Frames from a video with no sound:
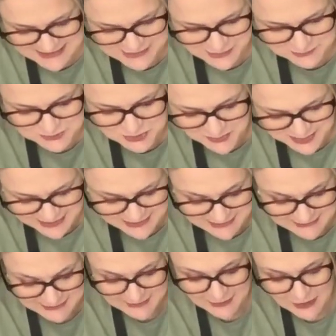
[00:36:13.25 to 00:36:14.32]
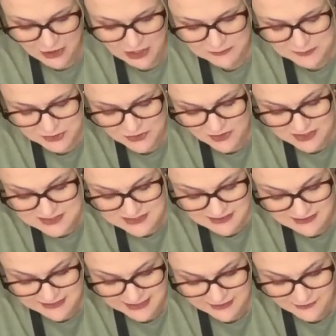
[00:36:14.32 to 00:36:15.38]
as I'm doing it. I hope you guys
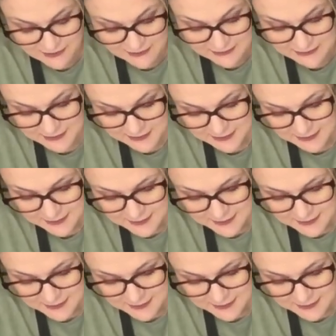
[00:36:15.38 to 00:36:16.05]
can't hear it.